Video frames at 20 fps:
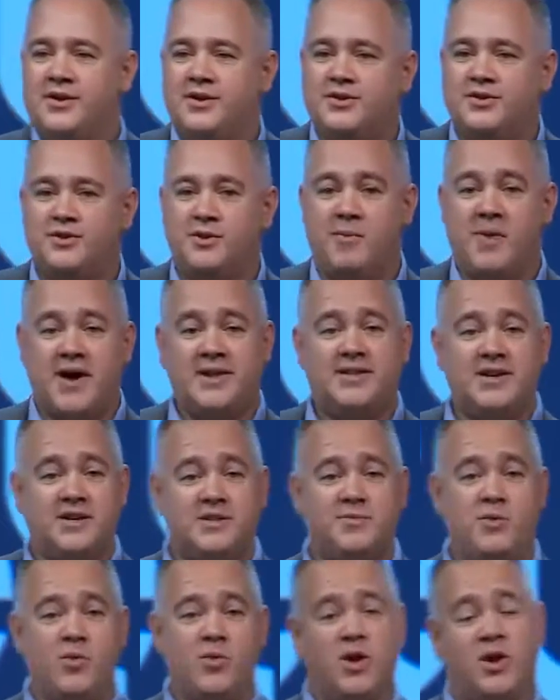So Mitel's
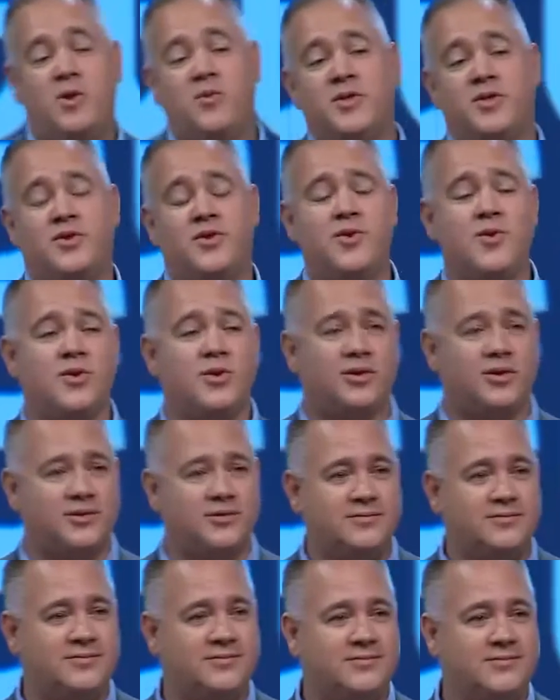been working with Google
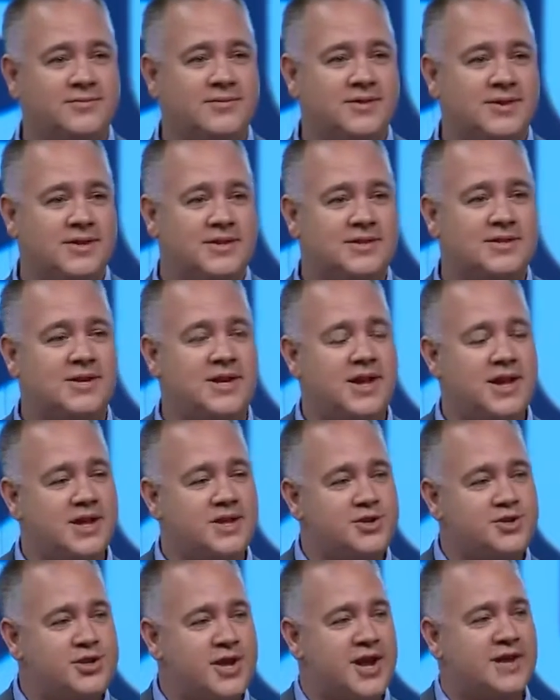to
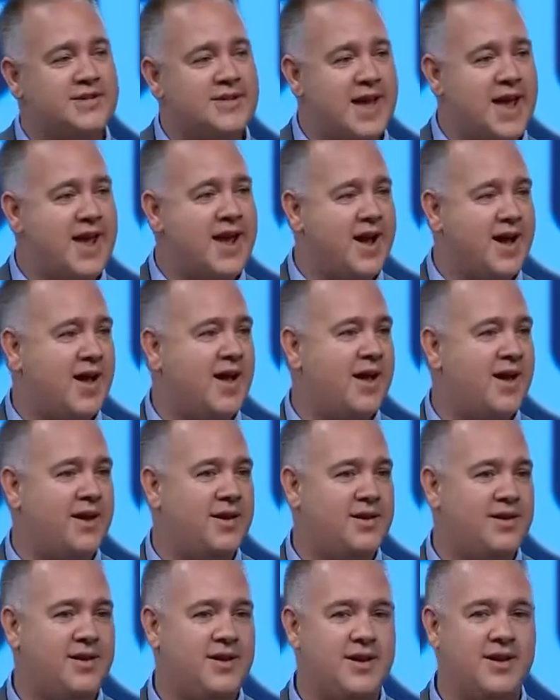inject AI
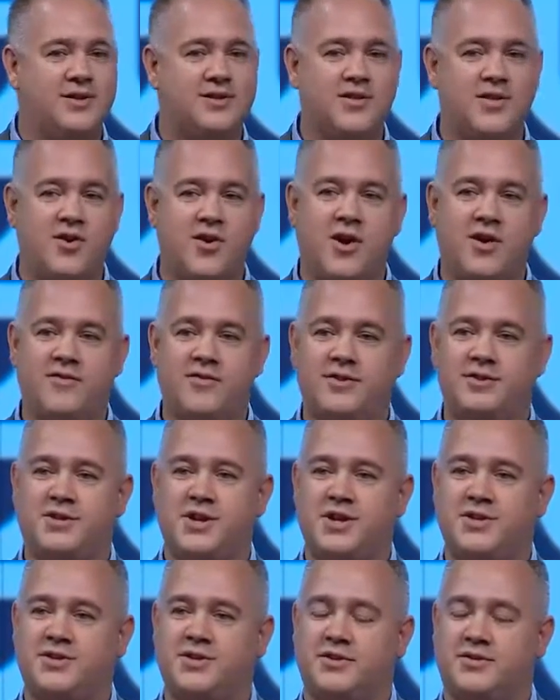into the
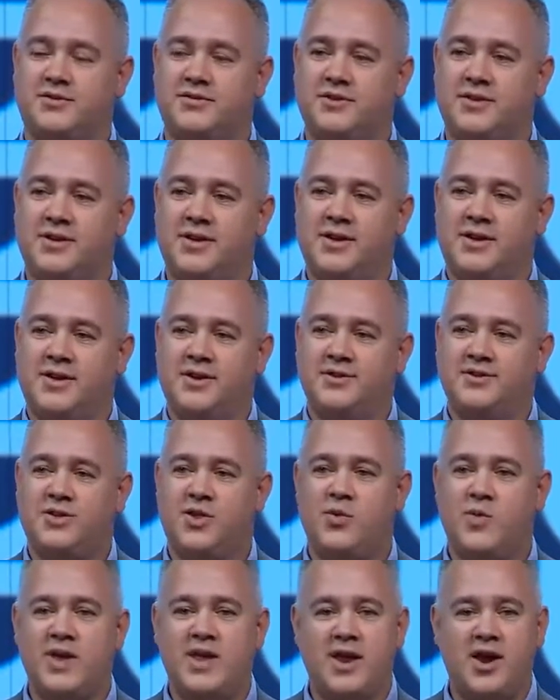conversation so
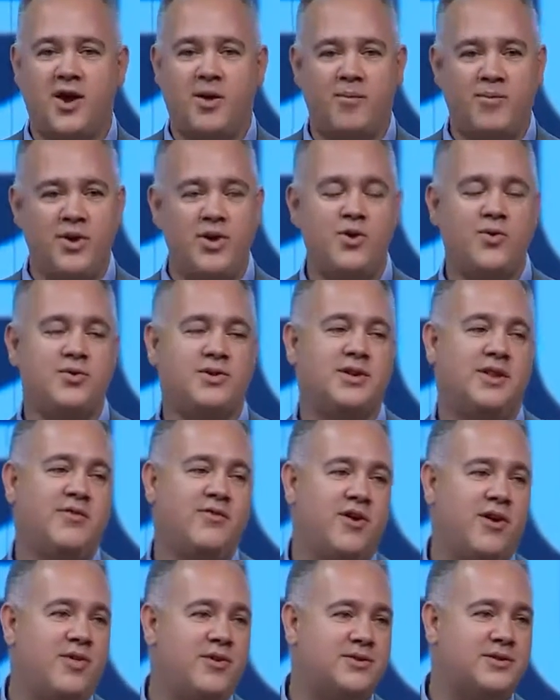that we can help you
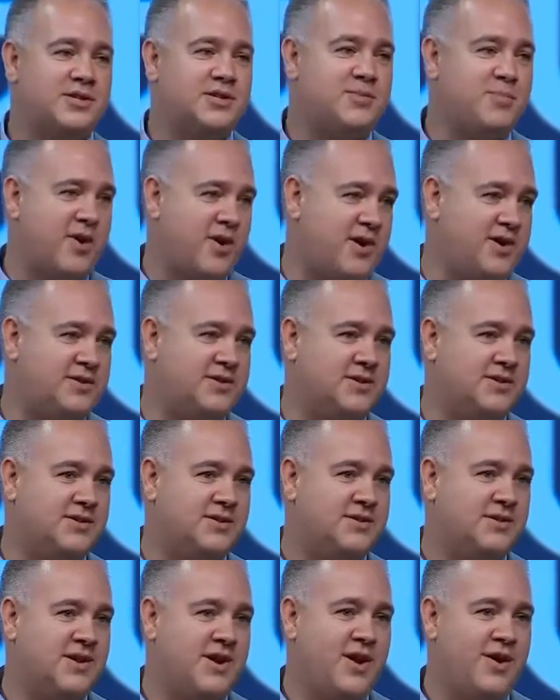deliver on those
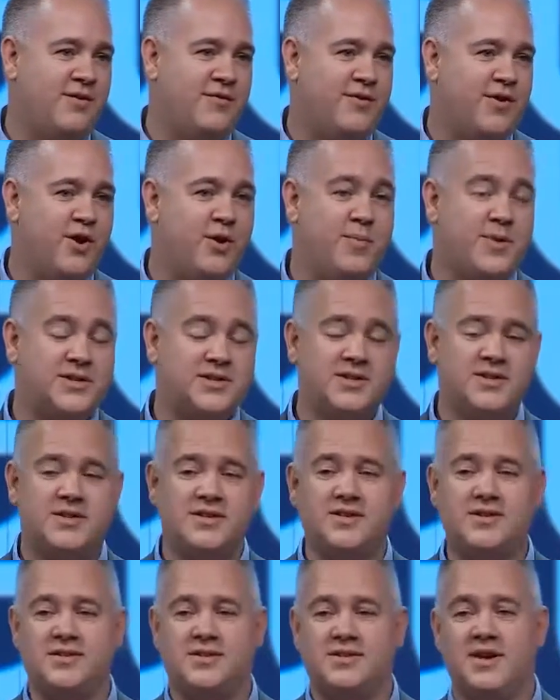experiences for your
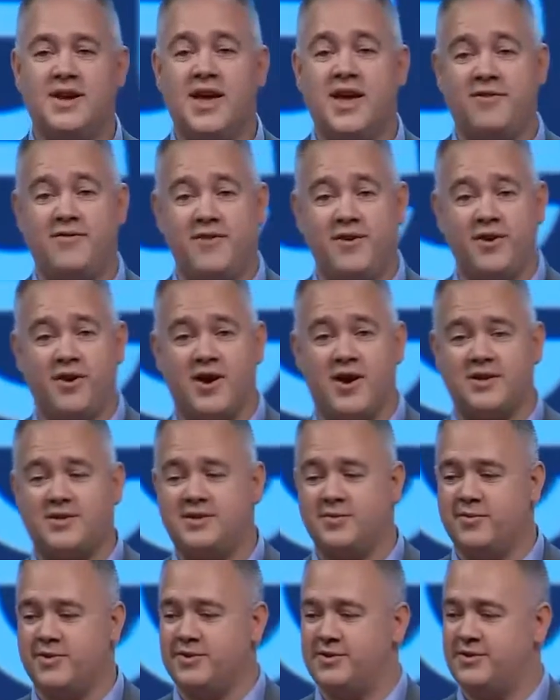businesses and for your
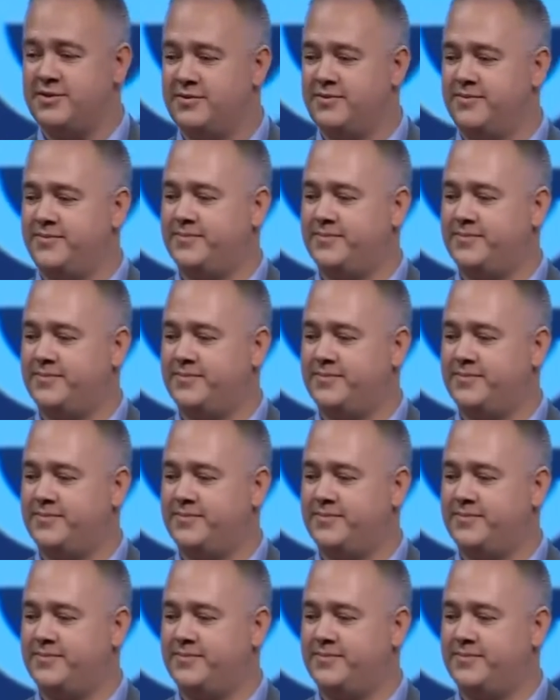customers.